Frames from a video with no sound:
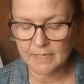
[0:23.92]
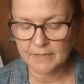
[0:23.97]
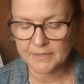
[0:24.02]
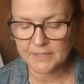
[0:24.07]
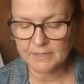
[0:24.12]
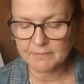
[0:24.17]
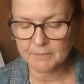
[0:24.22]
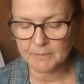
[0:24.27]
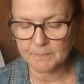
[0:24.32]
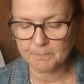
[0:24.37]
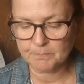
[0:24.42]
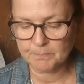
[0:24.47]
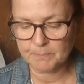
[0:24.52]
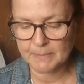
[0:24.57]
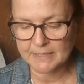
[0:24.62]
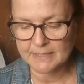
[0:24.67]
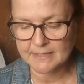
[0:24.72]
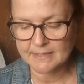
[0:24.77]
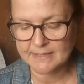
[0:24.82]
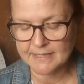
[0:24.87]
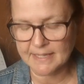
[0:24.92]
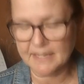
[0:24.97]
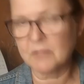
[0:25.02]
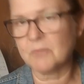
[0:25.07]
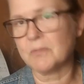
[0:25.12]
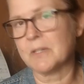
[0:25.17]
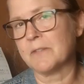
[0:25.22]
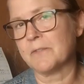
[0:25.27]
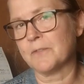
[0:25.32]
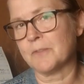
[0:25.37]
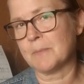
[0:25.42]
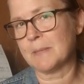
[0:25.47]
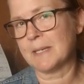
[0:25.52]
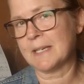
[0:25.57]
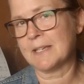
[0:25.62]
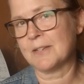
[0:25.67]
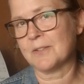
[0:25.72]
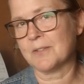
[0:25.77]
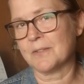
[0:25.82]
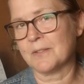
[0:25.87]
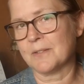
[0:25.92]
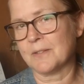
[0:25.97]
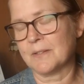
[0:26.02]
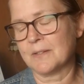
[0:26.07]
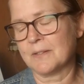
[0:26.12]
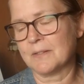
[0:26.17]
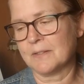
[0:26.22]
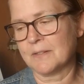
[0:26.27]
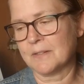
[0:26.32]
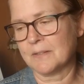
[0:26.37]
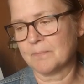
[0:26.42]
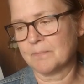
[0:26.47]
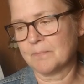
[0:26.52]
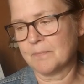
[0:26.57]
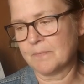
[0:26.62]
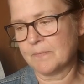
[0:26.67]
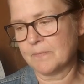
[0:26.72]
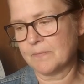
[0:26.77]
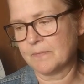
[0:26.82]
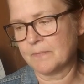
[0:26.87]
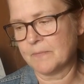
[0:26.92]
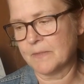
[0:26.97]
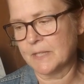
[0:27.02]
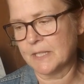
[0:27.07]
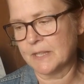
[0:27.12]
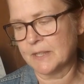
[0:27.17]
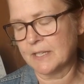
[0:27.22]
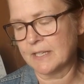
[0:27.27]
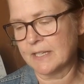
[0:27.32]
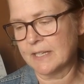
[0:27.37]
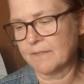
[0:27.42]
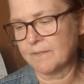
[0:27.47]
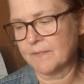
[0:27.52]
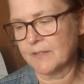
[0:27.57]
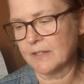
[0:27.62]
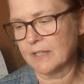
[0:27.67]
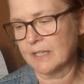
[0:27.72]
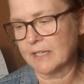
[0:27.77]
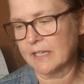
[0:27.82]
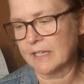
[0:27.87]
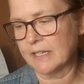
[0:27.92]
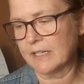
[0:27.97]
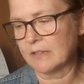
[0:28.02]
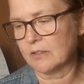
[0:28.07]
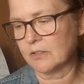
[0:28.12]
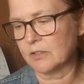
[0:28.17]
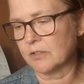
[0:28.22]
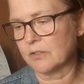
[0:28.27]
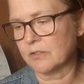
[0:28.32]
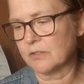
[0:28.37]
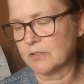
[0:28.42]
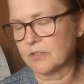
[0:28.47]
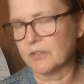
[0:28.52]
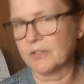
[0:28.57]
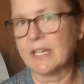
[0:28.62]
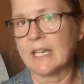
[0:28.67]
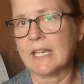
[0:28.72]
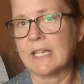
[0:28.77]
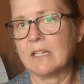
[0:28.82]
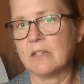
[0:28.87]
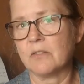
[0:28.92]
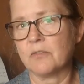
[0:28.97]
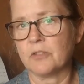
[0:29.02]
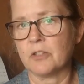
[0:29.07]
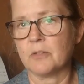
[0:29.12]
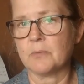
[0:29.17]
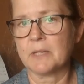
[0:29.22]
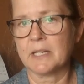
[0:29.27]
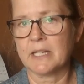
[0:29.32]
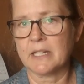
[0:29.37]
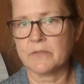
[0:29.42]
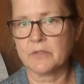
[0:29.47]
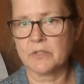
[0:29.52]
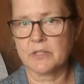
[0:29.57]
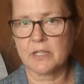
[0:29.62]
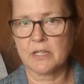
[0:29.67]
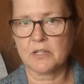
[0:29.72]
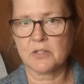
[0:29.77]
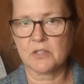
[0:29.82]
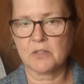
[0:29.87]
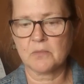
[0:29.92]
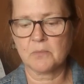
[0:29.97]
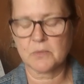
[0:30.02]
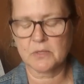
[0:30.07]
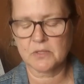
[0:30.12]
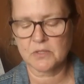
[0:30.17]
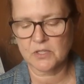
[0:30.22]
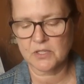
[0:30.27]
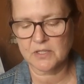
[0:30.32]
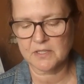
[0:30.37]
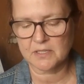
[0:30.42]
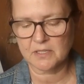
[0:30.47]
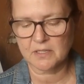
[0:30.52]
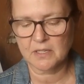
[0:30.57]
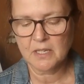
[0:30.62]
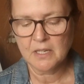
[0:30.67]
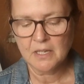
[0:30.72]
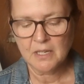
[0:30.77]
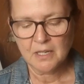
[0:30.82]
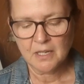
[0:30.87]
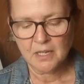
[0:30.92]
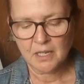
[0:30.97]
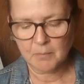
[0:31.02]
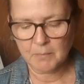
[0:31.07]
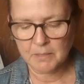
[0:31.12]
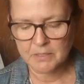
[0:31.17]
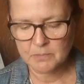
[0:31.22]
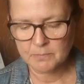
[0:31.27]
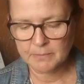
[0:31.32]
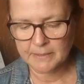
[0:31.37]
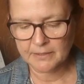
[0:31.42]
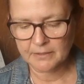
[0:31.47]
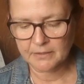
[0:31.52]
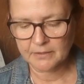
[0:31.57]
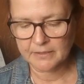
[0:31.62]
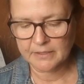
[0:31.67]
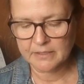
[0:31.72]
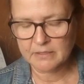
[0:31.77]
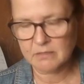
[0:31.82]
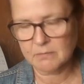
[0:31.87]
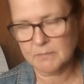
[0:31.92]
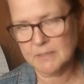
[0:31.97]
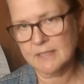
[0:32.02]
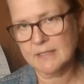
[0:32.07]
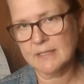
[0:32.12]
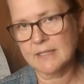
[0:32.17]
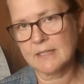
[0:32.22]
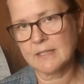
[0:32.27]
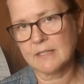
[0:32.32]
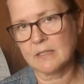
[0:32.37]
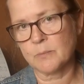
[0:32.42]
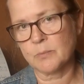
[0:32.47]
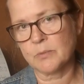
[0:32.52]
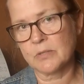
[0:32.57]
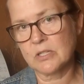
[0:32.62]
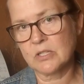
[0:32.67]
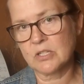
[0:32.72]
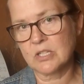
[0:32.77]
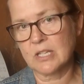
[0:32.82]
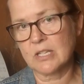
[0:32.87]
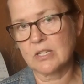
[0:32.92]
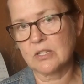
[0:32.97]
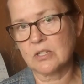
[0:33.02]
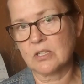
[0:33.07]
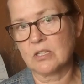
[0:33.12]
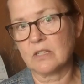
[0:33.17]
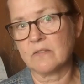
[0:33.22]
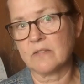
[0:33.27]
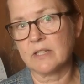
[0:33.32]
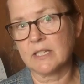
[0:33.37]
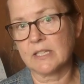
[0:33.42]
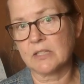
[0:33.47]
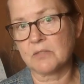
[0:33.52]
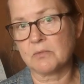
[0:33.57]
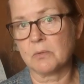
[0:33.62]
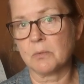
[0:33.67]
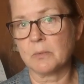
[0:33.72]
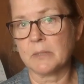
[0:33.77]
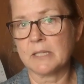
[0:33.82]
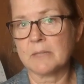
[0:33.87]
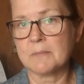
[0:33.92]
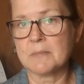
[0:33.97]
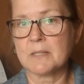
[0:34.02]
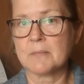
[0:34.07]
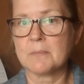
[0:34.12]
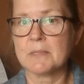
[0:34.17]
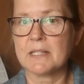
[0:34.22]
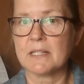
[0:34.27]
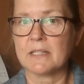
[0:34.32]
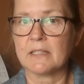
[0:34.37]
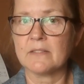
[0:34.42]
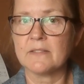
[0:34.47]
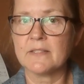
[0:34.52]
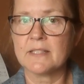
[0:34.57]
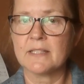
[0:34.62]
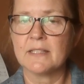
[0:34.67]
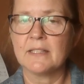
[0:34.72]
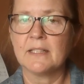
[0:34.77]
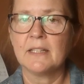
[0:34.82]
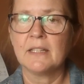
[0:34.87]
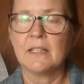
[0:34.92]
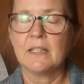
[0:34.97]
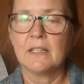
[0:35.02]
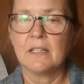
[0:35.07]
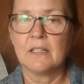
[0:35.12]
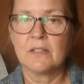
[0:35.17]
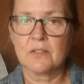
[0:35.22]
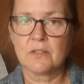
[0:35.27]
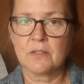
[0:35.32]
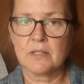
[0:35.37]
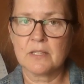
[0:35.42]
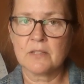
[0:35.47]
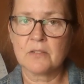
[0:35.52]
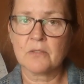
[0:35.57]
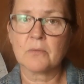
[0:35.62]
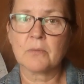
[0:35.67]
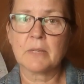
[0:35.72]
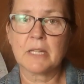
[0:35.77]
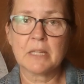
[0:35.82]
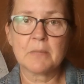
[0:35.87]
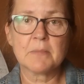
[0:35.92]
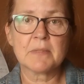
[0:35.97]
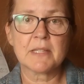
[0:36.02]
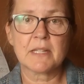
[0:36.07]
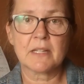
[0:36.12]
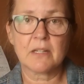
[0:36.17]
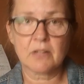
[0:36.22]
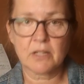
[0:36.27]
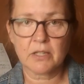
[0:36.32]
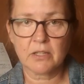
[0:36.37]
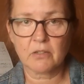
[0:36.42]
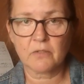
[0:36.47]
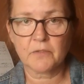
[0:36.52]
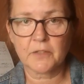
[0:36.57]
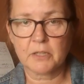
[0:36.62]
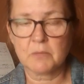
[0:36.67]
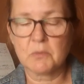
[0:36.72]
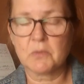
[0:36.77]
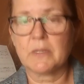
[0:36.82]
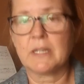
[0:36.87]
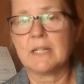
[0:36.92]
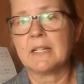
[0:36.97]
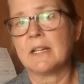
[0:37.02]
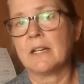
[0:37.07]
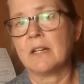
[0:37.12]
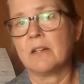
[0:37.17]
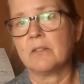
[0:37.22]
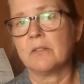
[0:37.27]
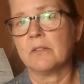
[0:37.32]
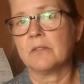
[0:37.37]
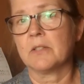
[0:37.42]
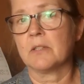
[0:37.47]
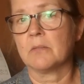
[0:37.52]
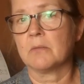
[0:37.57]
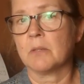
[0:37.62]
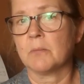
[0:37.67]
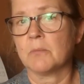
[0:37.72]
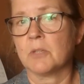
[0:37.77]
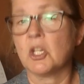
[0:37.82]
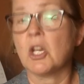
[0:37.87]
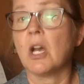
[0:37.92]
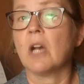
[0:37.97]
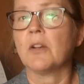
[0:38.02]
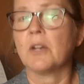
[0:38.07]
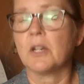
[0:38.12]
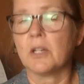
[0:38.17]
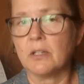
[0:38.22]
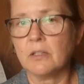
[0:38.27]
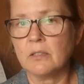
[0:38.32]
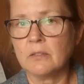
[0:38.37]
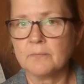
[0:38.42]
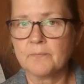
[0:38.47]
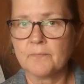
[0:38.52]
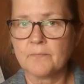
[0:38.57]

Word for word: I think the biggest takeaway for me, or the, the the thing I feel like I learned or gained from the conversation, was just a, a much better intimacy and appreciation of the actual rams themselves. So these are rams that are on their farms right now. They're younger.